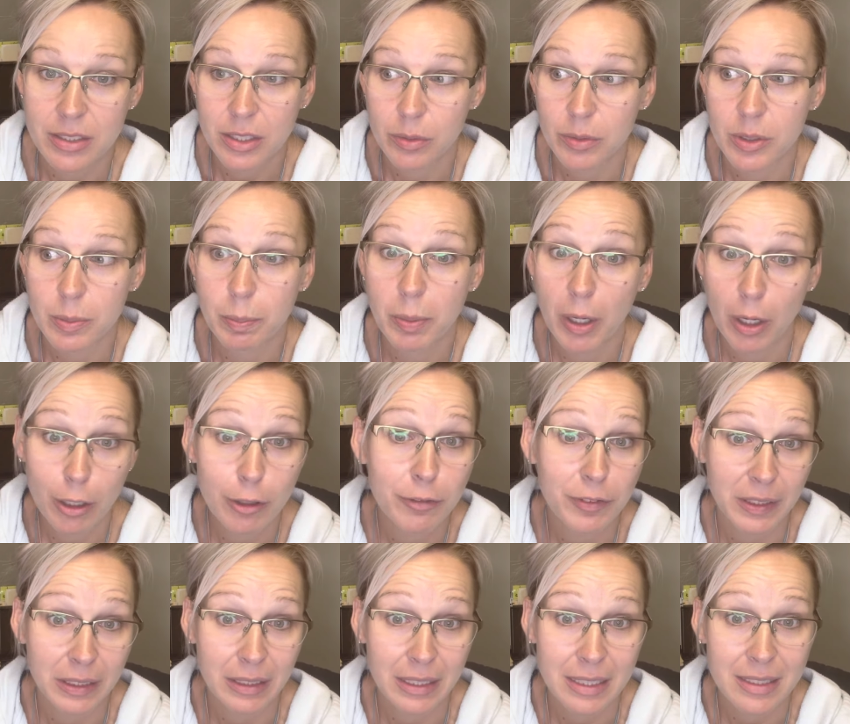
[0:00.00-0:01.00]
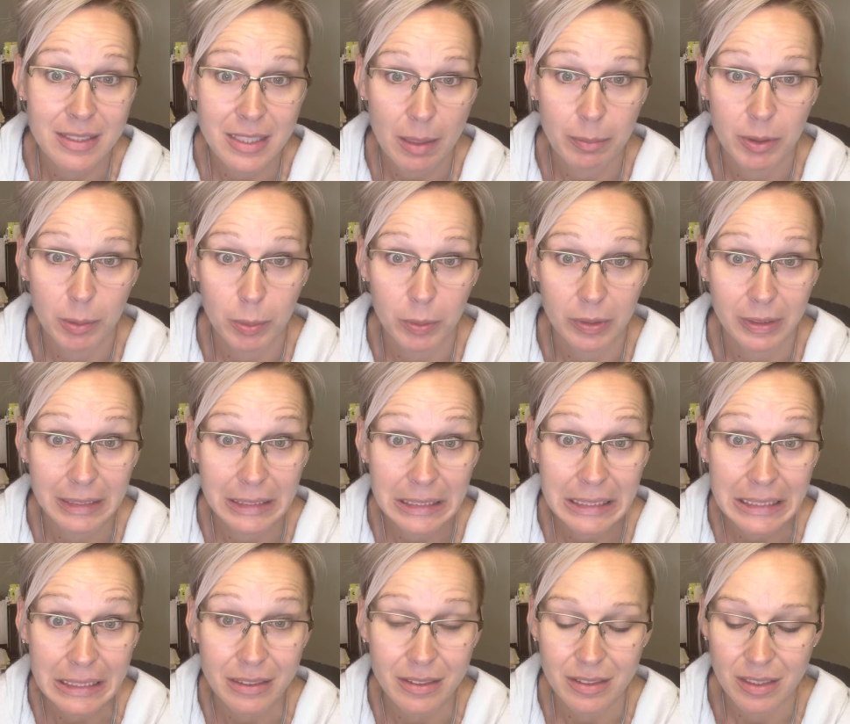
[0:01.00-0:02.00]
it's perfectly acceptable to
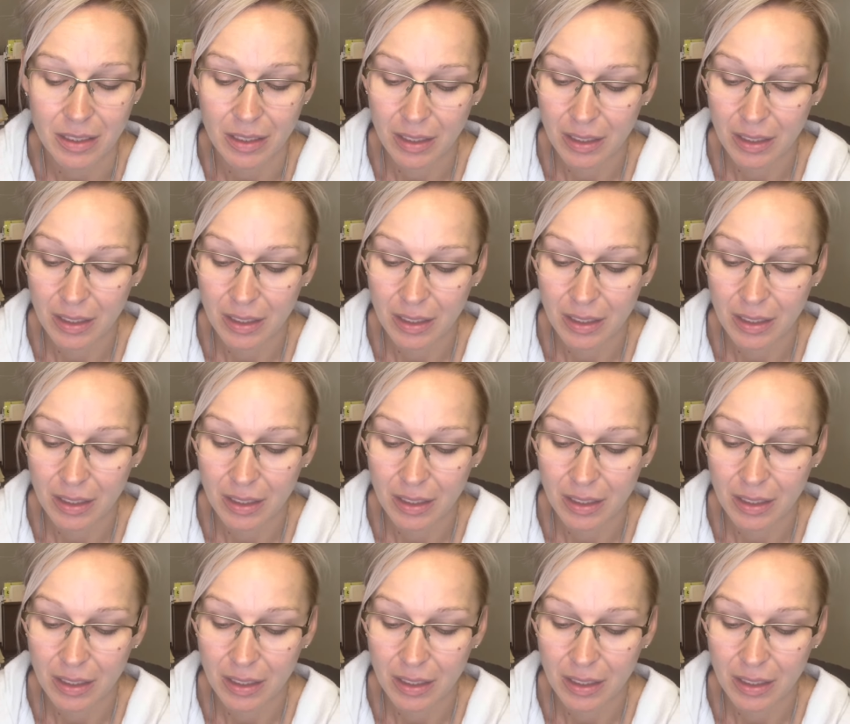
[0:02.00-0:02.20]
eat.